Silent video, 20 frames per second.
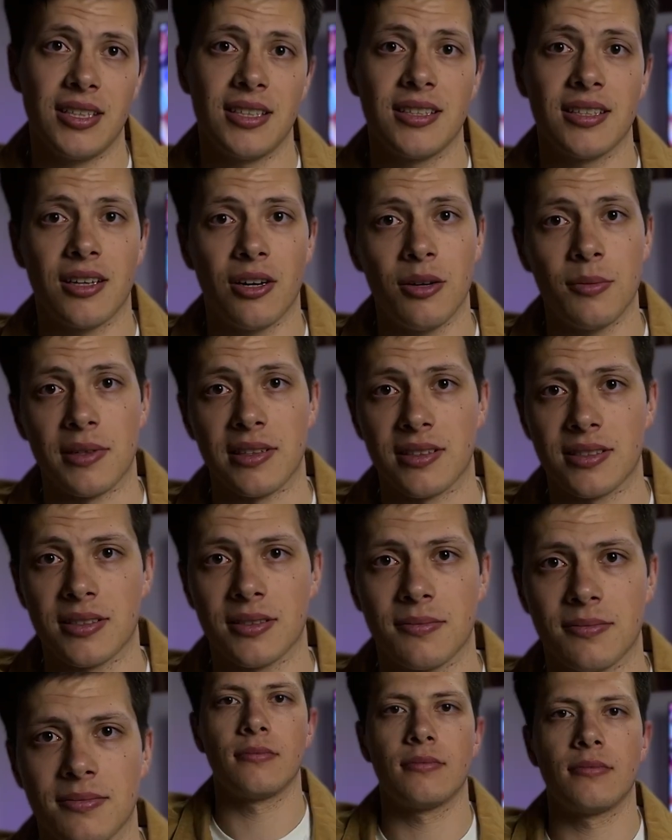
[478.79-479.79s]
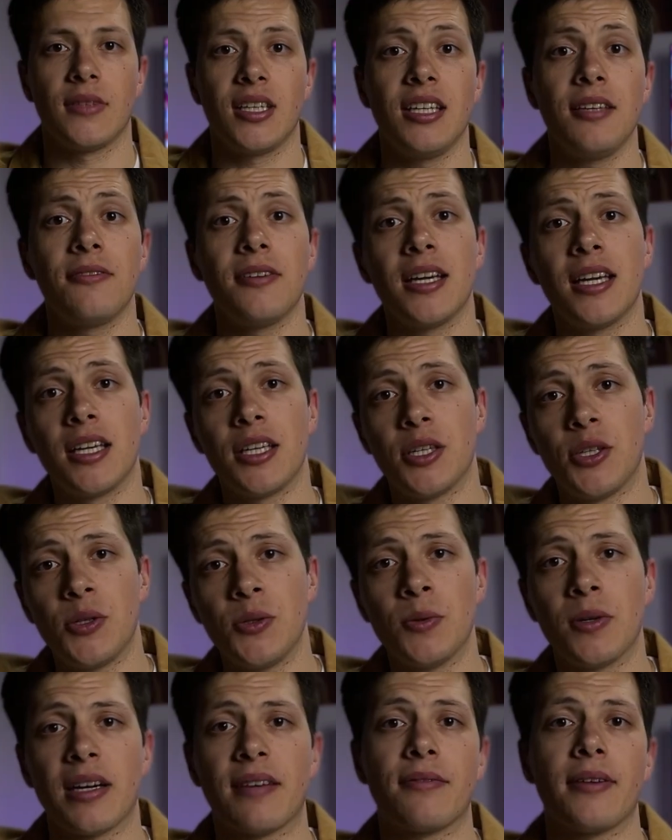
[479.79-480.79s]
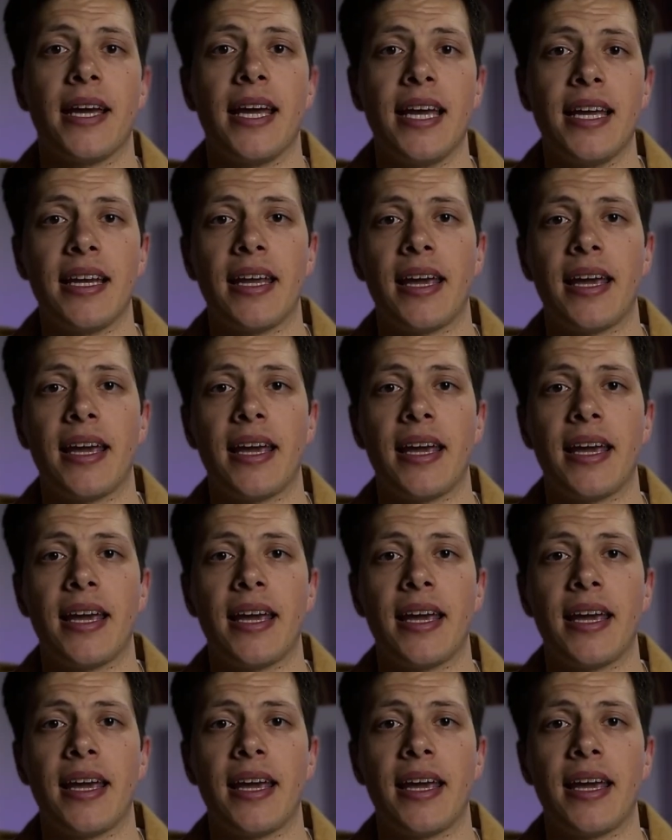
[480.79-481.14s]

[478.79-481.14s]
in comments. If you have any